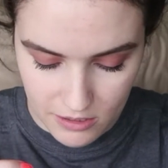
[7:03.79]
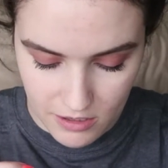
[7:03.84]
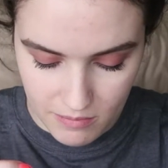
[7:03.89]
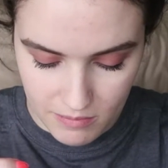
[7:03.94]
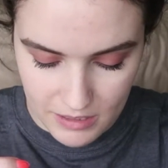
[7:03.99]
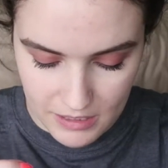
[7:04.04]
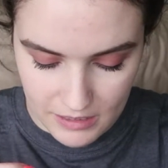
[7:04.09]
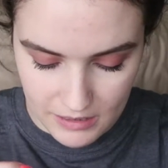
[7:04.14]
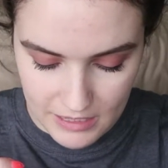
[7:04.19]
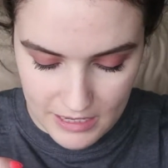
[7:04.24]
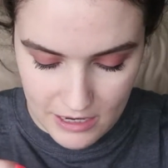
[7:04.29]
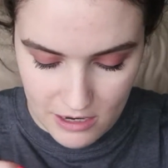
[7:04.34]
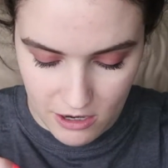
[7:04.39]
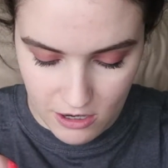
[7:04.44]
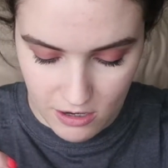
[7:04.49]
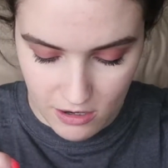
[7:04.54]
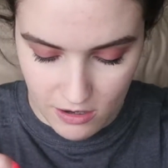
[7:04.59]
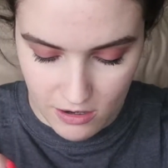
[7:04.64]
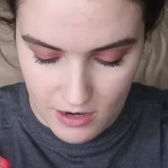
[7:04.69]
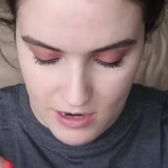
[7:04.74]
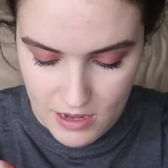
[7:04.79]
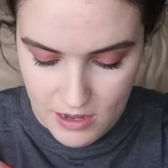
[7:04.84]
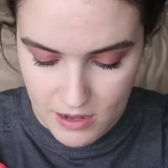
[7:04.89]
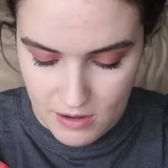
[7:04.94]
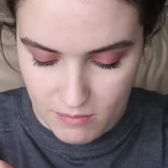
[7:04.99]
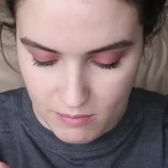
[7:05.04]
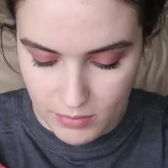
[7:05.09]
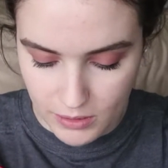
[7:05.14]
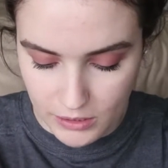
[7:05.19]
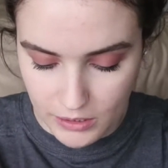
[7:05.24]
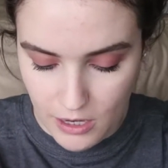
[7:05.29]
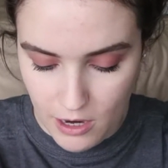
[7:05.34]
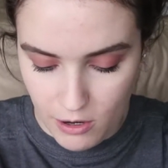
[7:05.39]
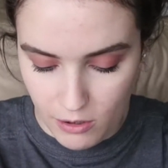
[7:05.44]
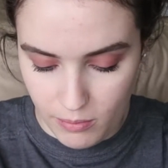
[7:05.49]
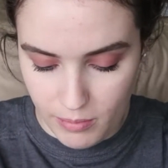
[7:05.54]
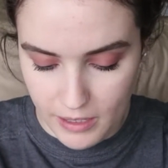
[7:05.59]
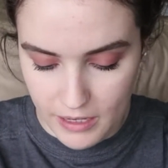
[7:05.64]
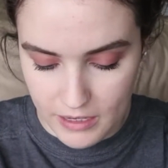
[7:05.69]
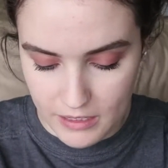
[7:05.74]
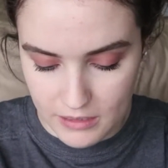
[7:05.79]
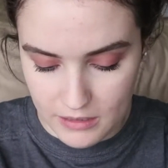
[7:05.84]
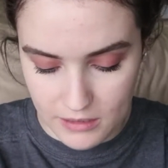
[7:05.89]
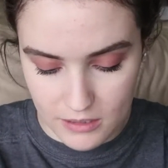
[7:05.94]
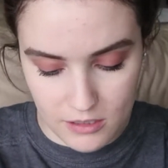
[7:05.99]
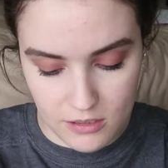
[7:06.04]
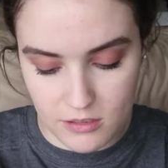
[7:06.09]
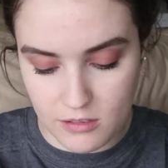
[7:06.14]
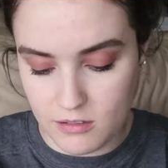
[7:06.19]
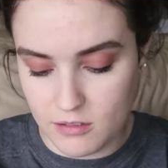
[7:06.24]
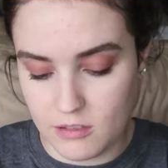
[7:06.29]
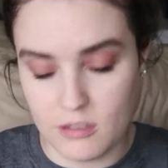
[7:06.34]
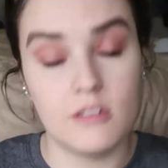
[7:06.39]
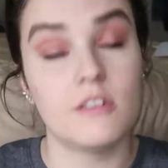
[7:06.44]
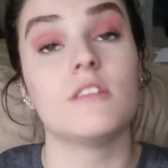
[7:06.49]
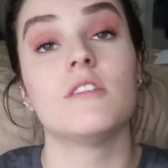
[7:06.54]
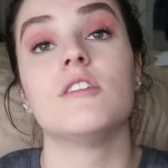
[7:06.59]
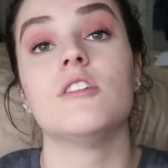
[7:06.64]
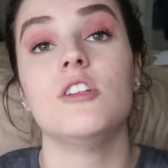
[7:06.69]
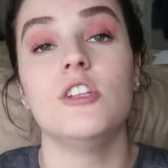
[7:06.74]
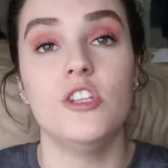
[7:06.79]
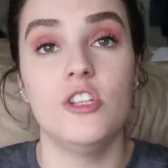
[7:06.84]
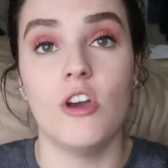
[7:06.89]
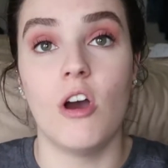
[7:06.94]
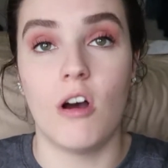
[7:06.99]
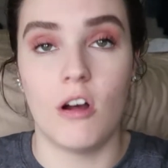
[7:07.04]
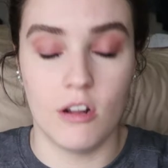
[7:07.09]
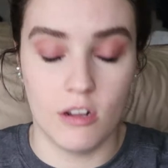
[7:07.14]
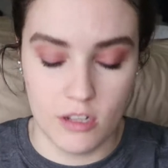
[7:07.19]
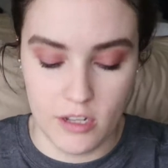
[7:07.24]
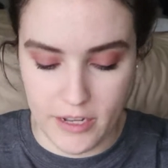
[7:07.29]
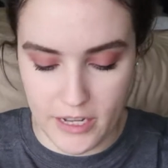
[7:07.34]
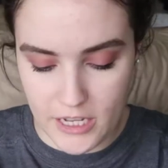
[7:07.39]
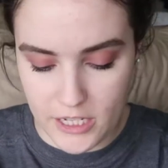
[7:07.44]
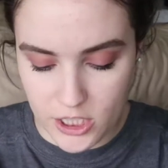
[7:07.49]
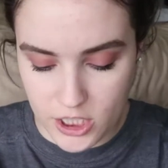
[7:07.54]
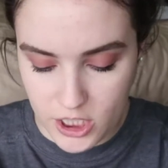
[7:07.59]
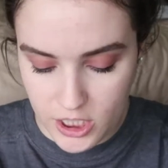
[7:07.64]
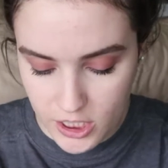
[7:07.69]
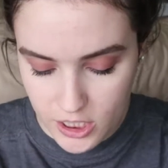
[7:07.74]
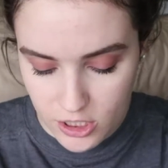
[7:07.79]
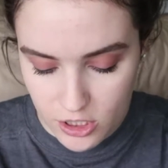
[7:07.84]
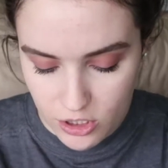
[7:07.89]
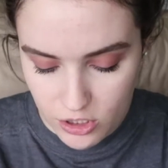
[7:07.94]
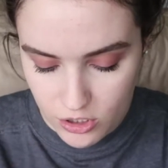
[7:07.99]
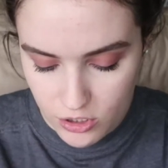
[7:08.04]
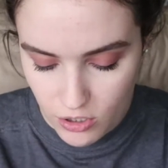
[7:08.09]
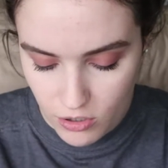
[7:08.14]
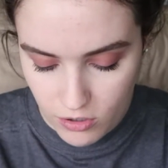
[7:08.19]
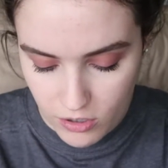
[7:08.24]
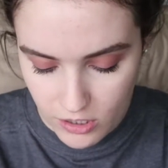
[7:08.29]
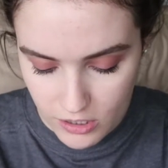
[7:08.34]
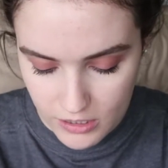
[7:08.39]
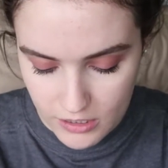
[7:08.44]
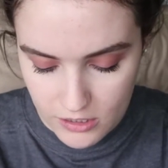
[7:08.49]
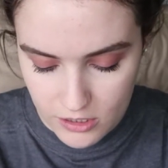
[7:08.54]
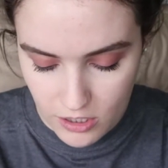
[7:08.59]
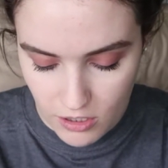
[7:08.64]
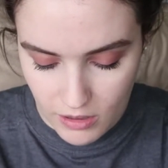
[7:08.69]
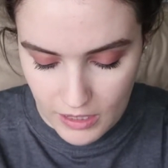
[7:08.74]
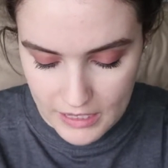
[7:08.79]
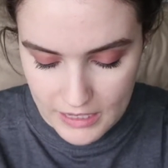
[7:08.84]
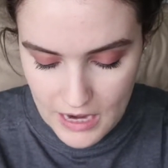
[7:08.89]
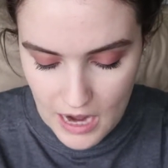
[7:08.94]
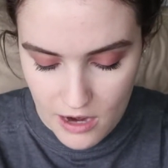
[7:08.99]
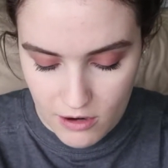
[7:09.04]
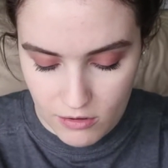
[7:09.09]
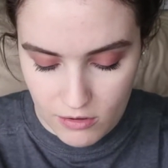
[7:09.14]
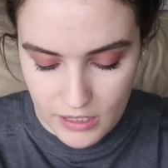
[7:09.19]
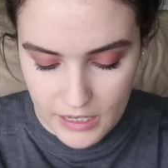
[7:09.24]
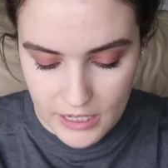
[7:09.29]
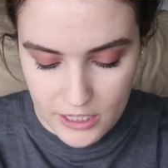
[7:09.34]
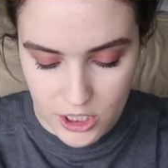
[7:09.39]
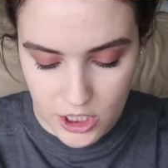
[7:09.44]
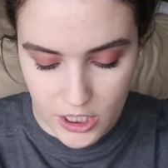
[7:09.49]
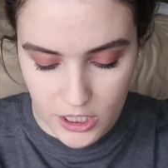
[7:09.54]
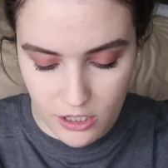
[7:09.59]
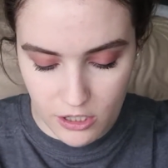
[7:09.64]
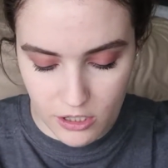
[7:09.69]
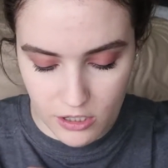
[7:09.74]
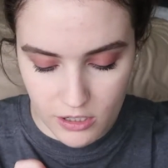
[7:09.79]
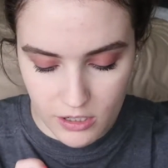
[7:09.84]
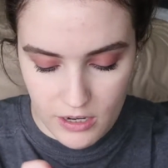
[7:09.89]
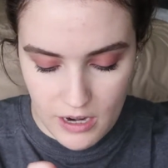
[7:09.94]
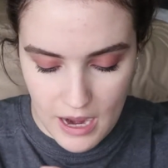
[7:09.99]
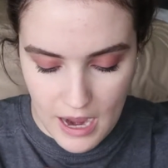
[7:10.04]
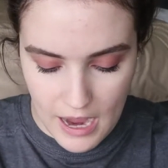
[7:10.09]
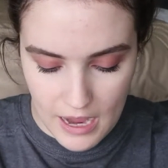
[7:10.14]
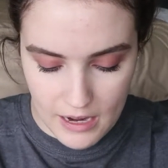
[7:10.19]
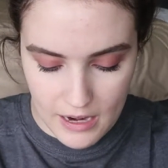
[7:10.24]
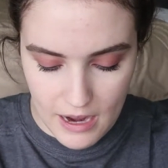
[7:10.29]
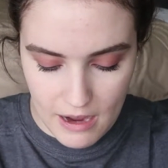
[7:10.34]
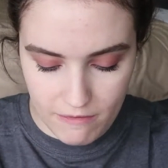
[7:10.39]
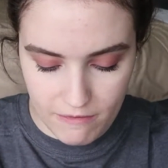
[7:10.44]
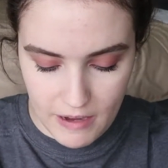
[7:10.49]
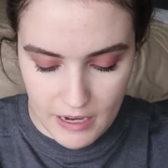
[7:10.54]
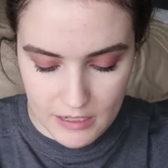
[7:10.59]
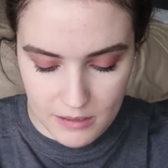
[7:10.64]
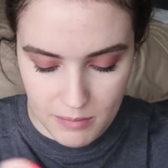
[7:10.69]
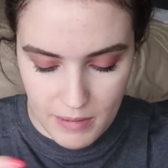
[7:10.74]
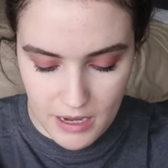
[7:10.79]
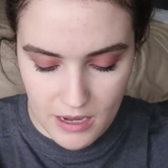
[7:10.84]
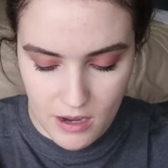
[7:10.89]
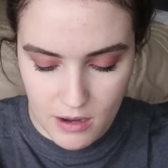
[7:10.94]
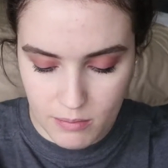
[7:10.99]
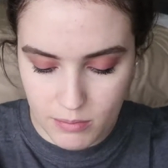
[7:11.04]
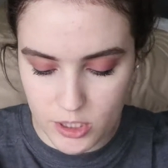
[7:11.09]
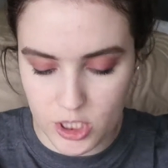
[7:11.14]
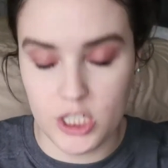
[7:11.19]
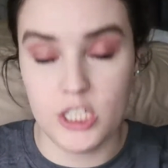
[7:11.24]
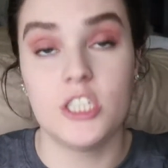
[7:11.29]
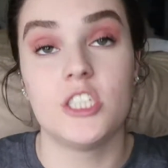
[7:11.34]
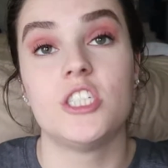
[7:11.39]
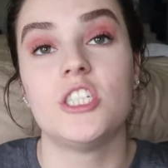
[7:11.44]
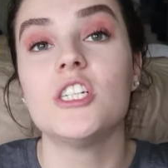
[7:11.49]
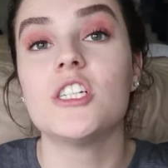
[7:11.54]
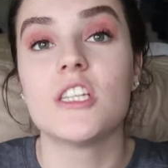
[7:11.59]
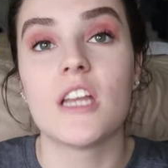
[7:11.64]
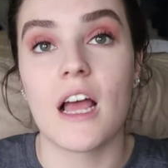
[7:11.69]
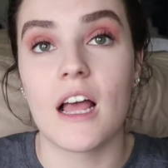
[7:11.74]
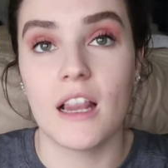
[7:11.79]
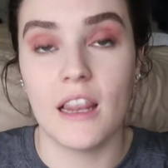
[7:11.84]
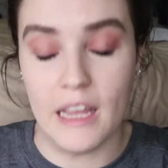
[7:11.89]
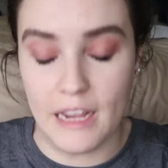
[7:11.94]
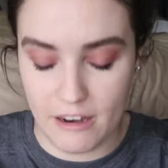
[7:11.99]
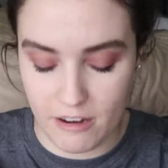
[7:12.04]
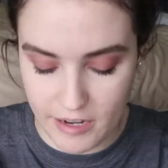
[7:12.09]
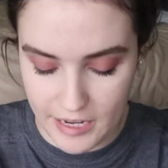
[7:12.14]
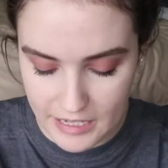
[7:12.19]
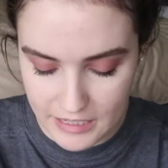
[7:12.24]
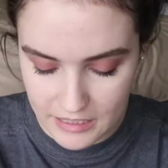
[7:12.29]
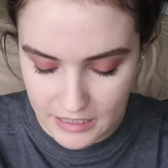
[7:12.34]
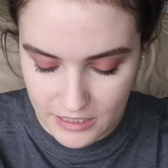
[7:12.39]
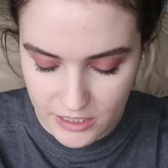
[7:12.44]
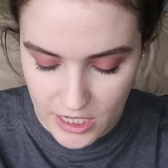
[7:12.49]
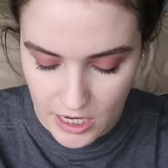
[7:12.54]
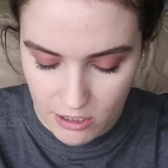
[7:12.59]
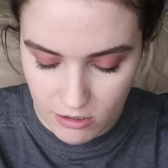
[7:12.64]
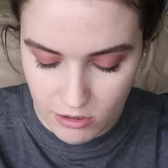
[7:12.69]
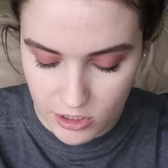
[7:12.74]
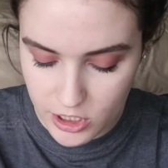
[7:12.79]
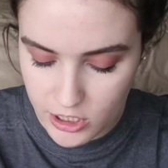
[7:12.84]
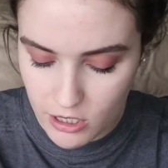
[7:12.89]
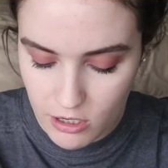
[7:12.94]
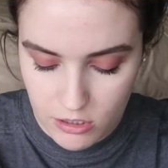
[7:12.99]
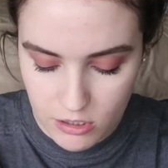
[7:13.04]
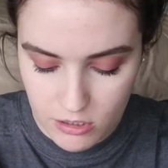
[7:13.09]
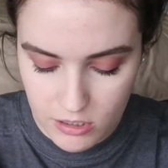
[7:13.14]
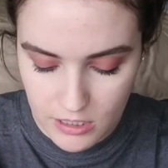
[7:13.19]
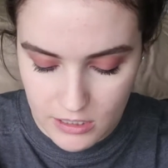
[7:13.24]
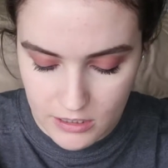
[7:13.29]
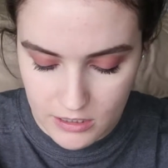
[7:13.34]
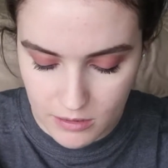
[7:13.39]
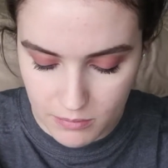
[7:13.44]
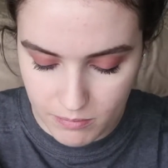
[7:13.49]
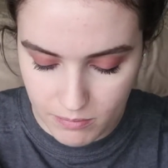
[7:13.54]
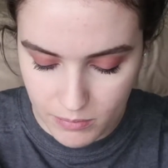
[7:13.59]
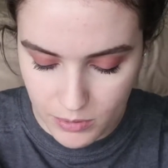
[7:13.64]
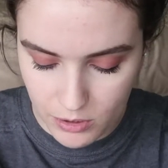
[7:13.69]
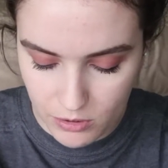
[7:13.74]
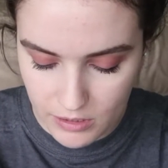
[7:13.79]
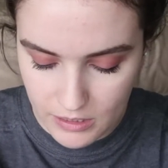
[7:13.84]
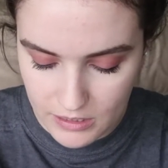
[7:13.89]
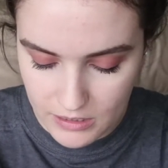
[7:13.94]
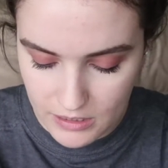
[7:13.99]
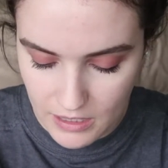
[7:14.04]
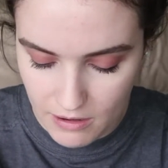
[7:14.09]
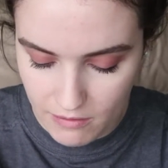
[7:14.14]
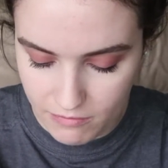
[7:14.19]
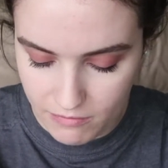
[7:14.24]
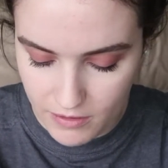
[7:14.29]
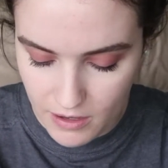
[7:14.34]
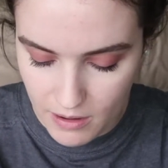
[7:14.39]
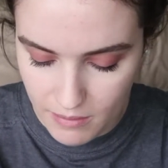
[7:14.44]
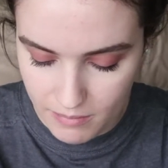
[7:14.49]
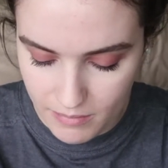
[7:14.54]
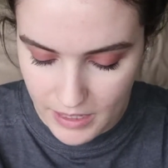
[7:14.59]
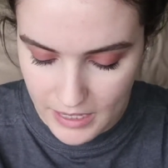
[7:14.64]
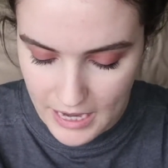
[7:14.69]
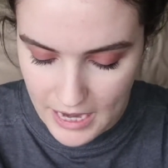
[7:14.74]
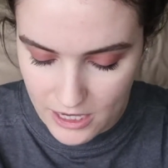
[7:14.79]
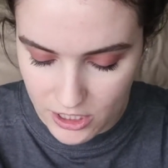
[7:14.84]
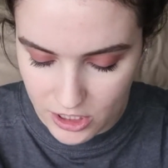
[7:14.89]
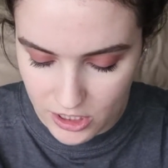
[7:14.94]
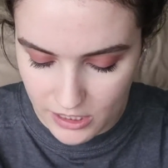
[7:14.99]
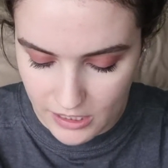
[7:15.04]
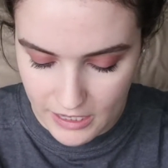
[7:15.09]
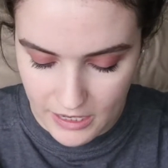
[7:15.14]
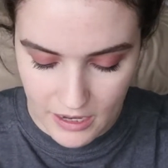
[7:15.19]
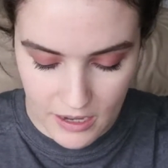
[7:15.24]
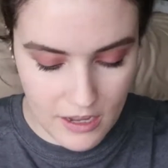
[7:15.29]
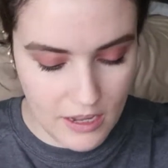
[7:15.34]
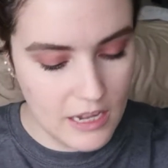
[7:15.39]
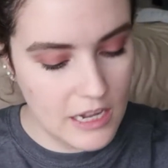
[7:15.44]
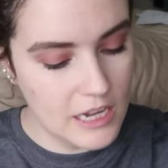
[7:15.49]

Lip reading: So I'm gonna link her below, because y'all, she is so good. So like, not only is she good at FX makeup, she's just hilarious in general. And she also does some beauty stuff occasionally.